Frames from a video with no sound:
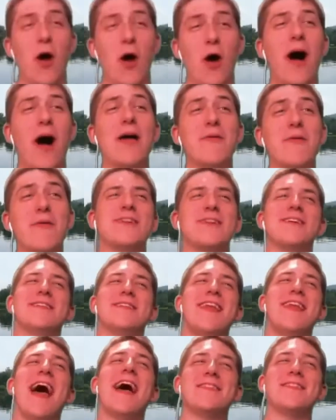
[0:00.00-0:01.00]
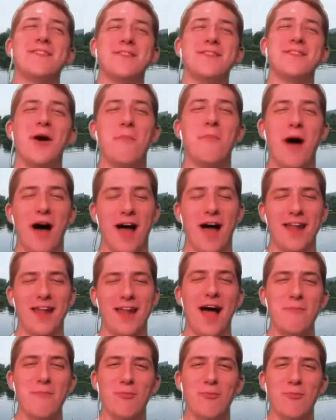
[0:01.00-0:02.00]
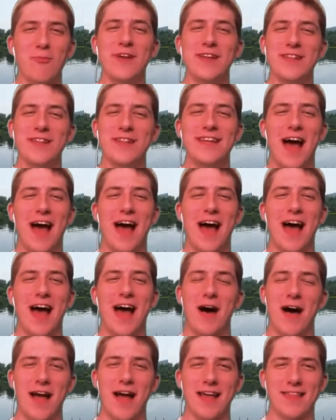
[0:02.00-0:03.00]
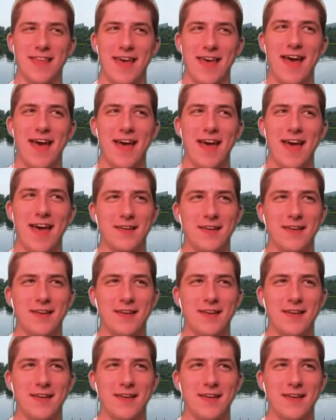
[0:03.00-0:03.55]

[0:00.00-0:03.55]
I you know? that come on. I'm really not buying that.